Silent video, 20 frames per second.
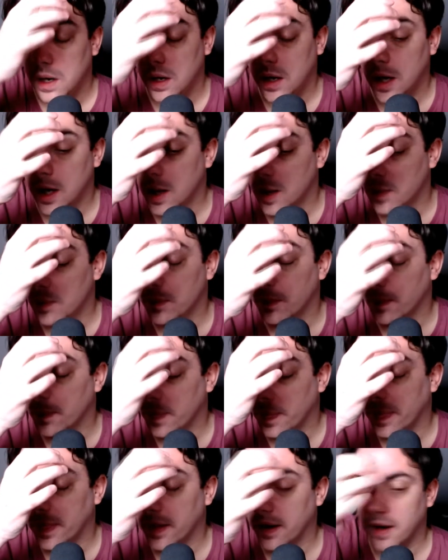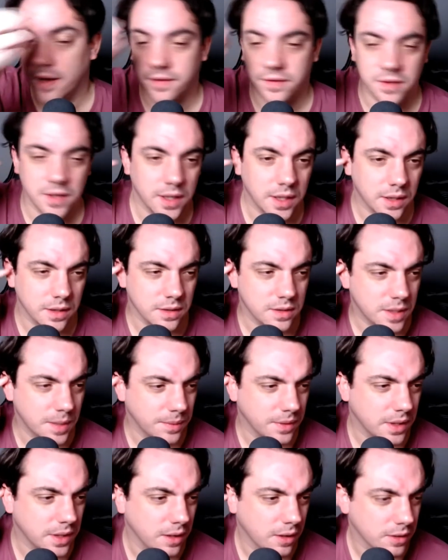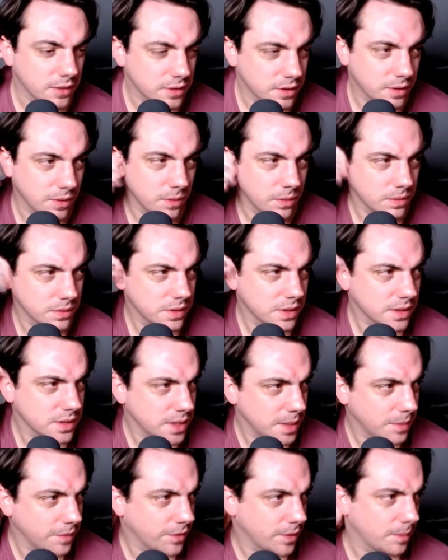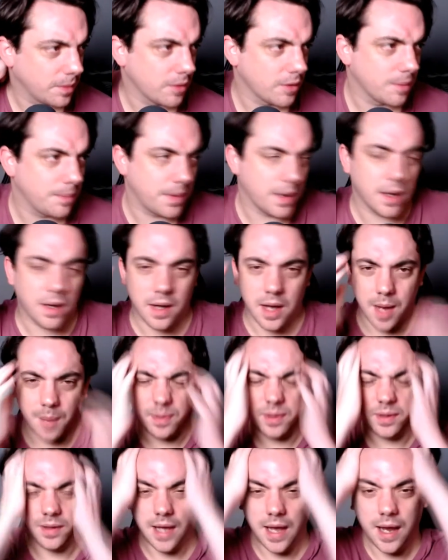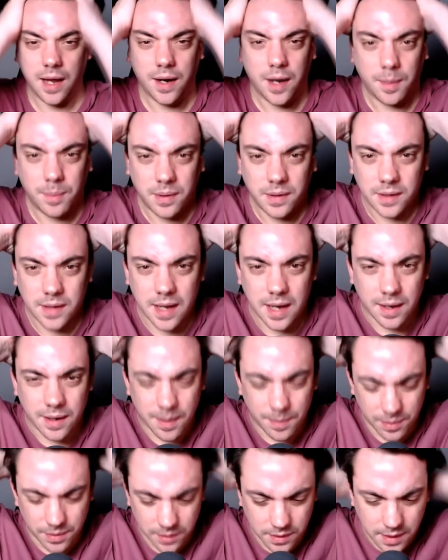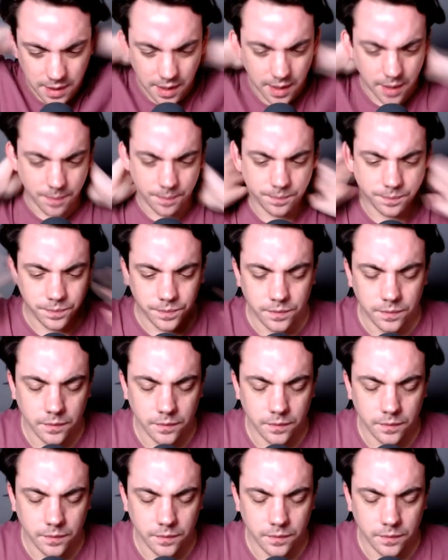I've seen some of the articles, and some of them are a bit up and down, up and down, up and down.